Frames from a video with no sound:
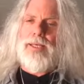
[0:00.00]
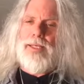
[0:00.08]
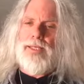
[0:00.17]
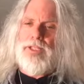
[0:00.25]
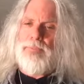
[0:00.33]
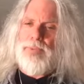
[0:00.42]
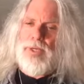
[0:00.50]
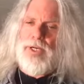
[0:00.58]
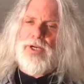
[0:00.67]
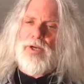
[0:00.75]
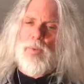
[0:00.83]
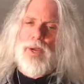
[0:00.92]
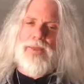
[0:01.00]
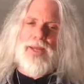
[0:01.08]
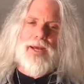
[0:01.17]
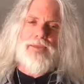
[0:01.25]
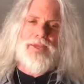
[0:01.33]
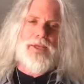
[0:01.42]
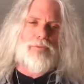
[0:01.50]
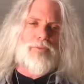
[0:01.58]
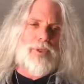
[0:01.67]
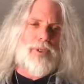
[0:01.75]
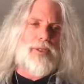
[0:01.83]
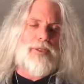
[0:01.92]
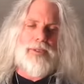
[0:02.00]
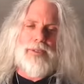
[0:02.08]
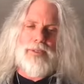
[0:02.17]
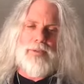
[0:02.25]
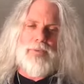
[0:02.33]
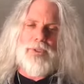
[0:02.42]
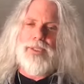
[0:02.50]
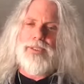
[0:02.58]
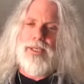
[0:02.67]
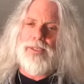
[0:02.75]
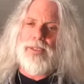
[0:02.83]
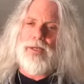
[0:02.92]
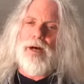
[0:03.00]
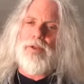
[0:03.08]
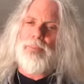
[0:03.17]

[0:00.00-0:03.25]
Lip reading: She put it in a way that I think really says it all.